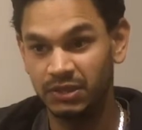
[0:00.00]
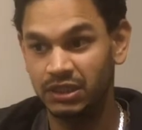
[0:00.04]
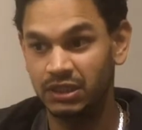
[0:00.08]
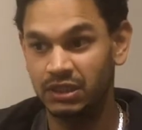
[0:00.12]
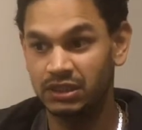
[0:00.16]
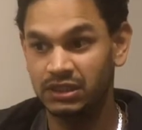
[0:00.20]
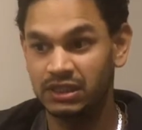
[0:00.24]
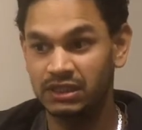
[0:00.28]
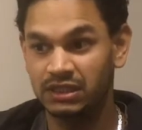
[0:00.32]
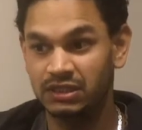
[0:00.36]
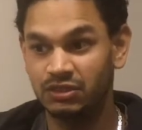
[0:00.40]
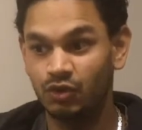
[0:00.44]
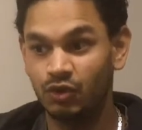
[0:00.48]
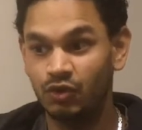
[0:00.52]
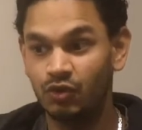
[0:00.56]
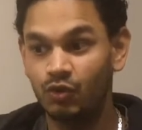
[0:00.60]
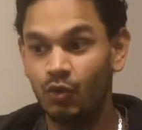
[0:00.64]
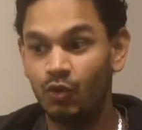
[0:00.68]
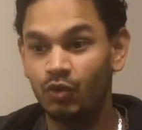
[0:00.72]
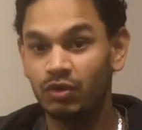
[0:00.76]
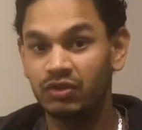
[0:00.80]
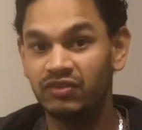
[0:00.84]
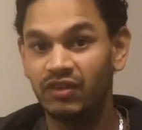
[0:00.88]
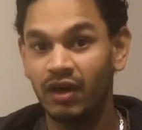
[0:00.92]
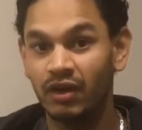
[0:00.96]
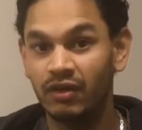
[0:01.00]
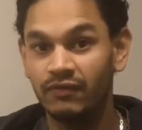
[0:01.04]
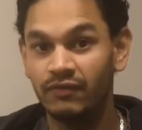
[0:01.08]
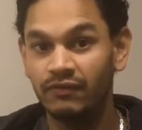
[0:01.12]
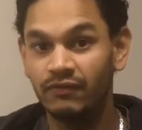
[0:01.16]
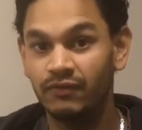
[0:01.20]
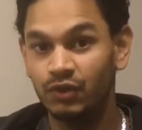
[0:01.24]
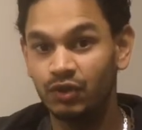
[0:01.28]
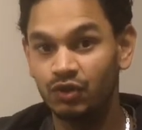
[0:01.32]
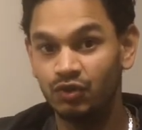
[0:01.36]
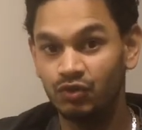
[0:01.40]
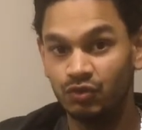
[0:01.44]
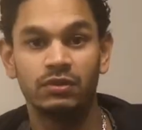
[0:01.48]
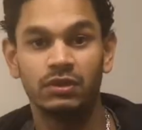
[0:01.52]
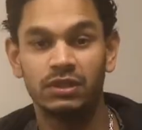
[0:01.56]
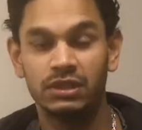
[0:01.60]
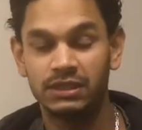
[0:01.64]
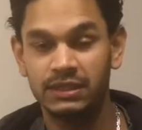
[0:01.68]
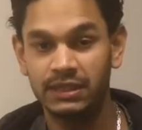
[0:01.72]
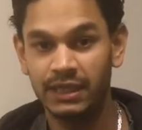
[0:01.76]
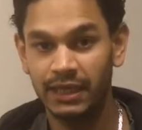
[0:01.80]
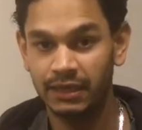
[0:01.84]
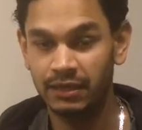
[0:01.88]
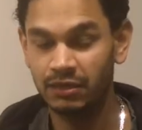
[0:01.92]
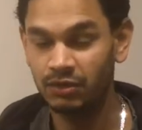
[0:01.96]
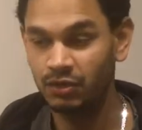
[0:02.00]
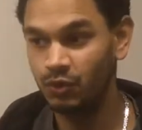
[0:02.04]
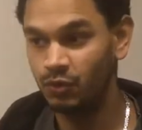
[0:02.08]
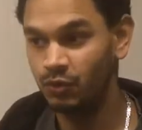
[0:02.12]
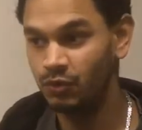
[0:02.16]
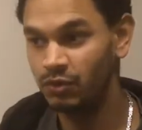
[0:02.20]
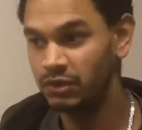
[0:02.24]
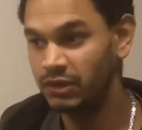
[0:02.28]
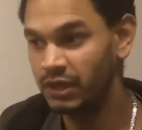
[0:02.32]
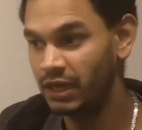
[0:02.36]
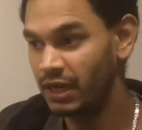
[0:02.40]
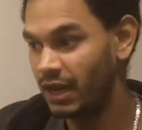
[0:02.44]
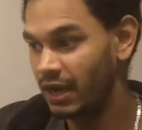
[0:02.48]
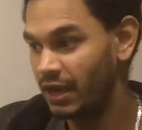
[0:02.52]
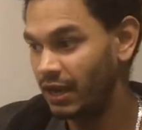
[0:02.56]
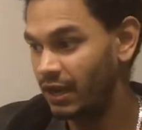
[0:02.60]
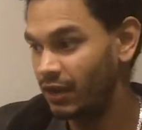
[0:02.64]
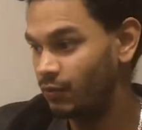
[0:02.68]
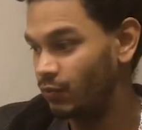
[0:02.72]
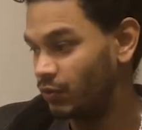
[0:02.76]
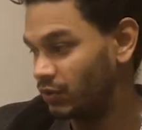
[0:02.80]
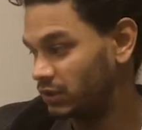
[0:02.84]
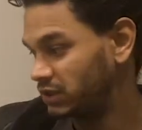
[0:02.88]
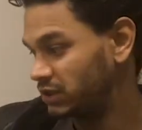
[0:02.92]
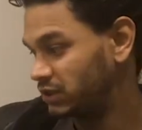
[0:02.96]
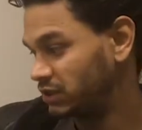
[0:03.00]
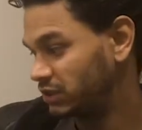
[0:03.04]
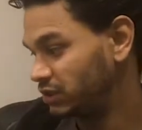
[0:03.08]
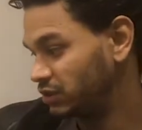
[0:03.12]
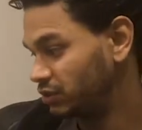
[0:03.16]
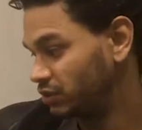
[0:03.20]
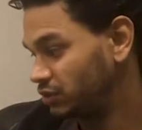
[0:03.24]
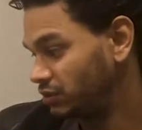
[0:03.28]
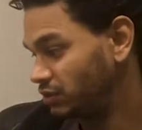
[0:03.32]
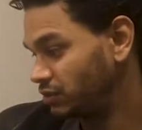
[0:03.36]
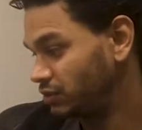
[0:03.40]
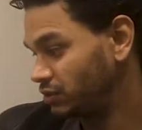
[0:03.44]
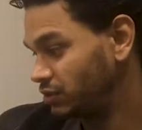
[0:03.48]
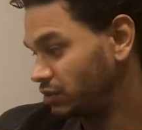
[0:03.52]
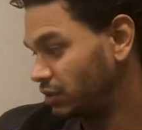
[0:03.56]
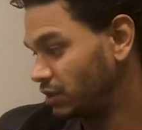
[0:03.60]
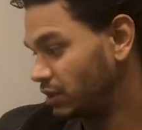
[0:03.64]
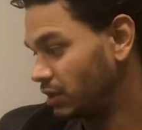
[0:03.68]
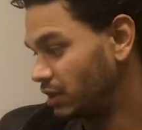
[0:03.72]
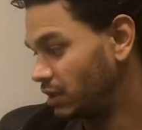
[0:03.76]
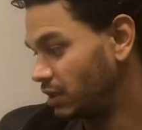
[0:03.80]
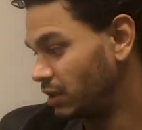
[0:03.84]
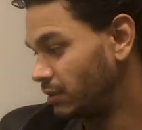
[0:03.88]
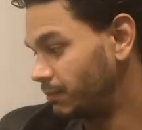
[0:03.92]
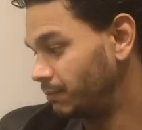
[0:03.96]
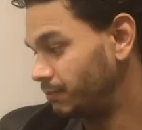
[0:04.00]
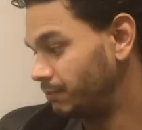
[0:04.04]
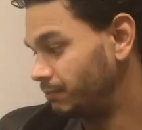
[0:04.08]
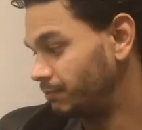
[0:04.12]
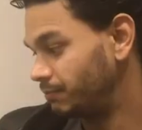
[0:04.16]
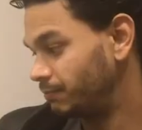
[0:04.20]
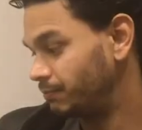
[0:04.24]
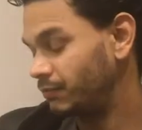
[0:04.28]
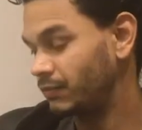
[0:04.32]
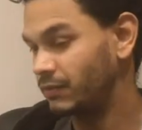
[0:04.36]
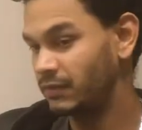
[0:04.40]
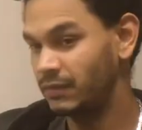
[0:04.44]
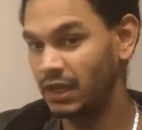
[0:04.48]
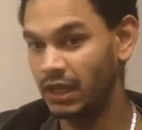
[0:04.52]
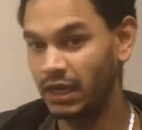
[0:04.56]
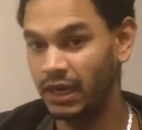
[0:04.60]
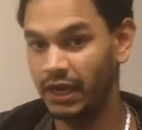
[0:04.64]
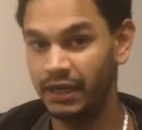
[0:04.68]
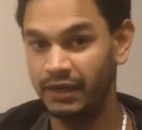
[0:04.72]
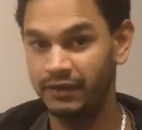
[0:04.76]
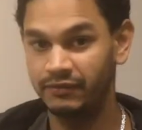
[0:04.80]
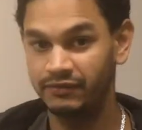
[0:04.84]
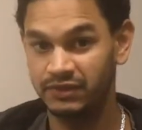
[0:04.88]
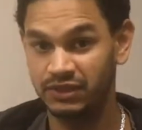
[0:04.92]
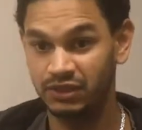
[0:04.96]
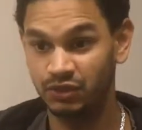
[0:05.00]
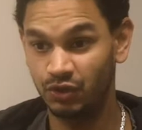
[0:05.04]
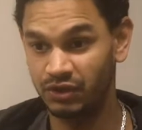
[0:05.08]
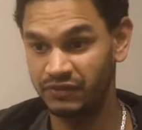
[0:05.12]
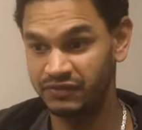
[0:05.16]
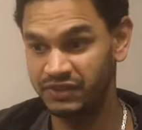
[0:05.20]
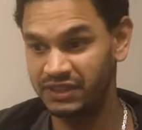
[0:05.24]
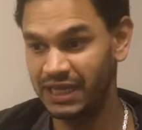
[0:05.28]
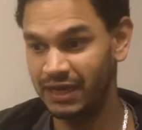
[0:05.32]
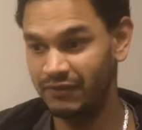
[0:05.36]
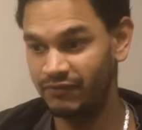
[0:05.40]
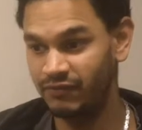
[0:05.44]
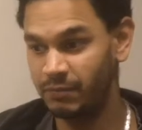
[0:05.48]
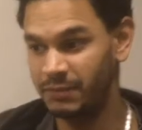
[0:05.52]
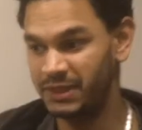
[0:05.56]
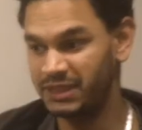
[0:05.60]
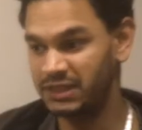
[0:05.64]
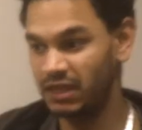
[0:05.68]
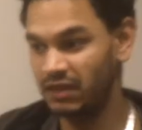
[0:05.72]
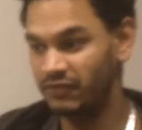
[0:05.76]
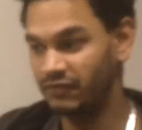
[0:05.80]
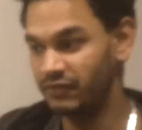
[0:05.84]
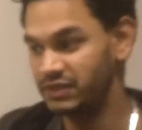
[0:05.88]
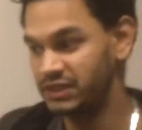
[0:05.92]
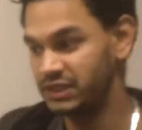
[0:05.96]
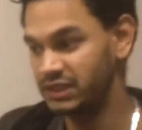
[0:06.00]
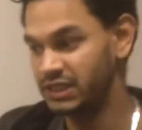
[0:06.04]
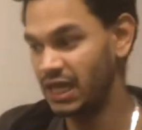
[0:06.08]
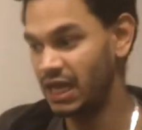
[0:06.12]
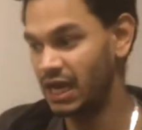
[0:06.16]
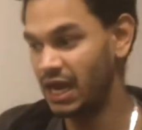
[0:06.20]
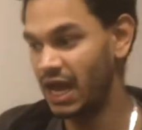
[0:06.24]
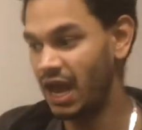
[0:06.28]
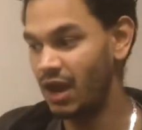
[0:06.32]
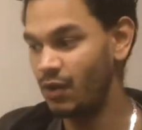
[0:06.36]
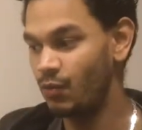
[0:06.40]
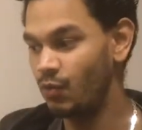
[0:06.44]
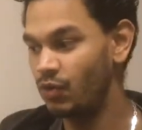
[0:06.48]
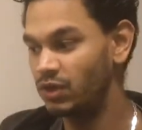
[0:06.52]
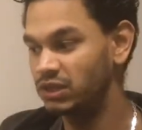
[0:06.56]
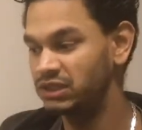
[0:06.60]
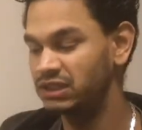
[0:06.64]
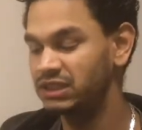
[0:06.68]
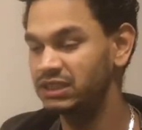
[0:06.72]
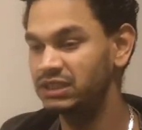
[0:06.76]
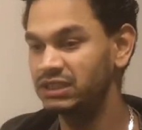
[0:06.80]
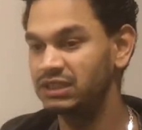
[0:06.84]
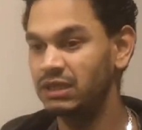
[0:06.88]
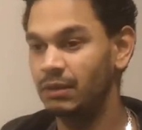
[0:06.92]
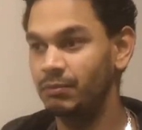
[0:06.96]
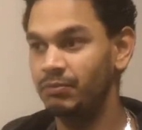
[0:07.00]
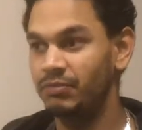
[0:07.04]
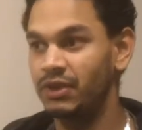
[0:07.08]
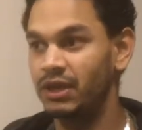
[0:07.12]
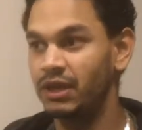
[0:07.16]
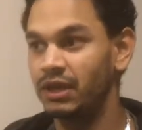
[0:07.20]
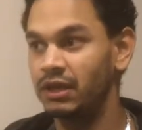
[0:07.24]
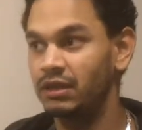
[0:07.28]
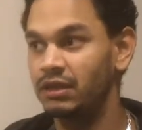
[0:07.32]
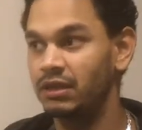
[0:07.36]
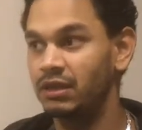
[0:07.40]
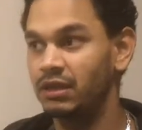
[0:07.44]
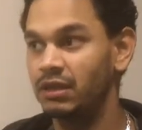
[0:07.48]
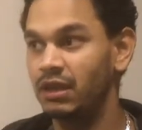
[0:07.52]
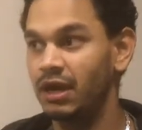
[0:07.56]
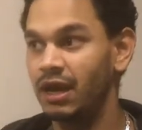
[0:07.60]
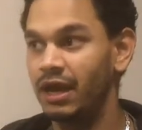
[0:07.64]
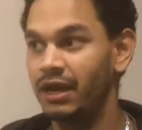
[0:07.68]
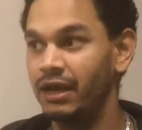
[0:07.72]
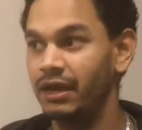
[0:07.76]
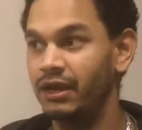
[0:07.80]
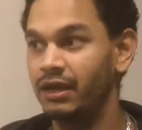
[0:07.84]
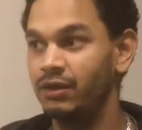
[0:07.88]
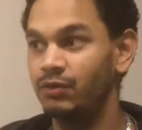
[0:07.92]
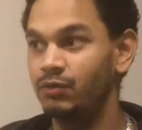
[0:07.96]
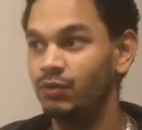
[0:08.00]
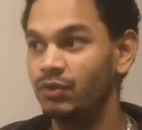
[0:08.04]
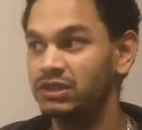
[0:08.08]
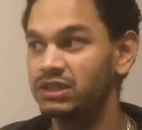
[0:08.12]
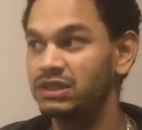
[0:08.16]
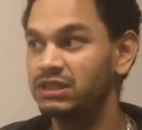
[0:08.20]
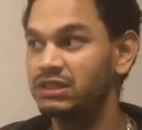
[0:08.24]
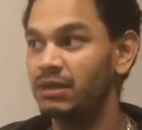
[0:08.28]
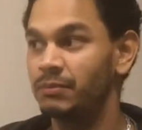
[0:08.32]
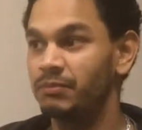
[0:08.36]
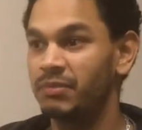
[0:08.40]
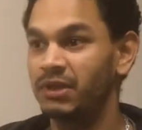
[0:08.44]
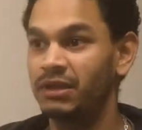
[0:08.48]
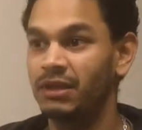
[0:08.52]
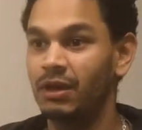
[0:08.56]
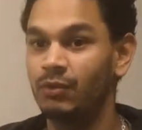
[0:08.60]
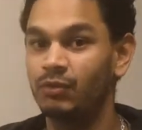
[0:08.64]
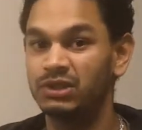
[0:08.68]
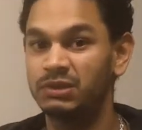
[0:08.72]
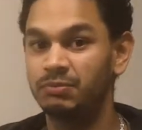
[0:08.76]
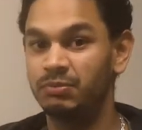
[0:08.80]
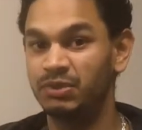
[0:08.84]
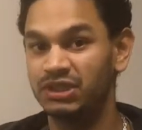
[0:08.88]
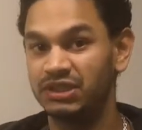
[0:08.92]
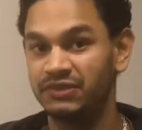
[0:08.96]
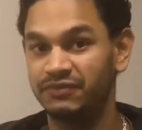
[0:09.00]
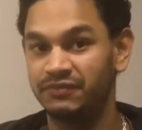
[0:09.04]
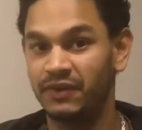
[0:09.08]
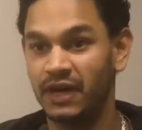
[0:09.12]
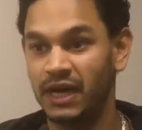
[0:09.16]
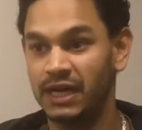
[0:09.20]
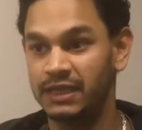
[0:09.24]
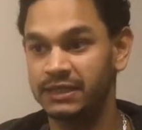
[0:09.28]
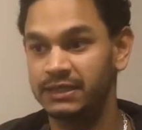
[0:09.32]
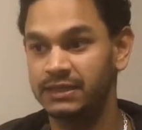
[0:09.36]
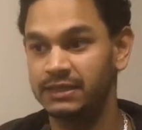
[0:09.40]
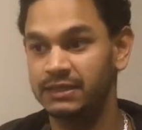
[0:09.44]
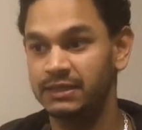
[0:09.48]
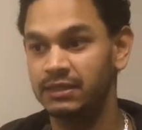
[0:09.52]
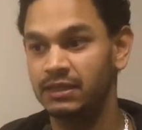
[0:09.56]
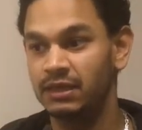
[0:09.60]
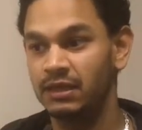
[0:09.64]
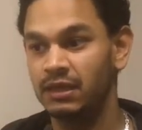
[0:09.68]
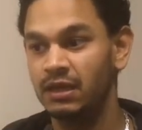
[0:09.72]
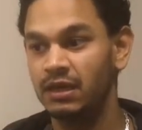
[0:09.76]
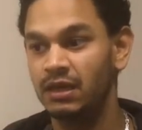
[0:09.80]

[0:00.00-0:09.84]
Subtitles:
because it's not all done for you. The second goal that I wanted to that I sort of set for myself is that I wanted something that was pretty fast.